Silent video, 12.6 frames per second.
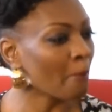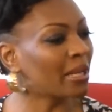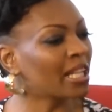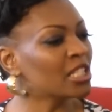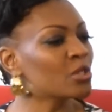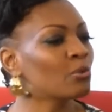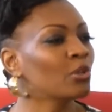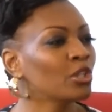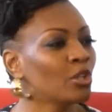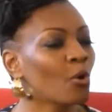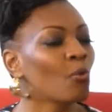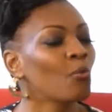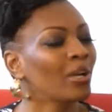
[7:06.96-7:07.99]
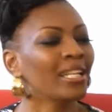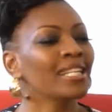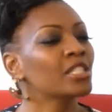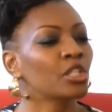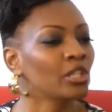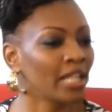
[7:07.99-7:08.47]
but I just want to know, what
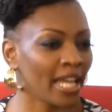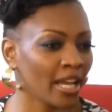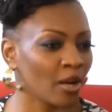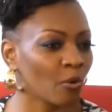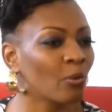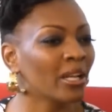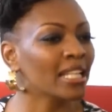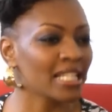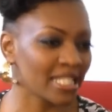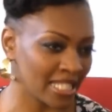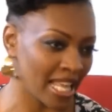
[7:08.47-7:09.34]
is good hair? What is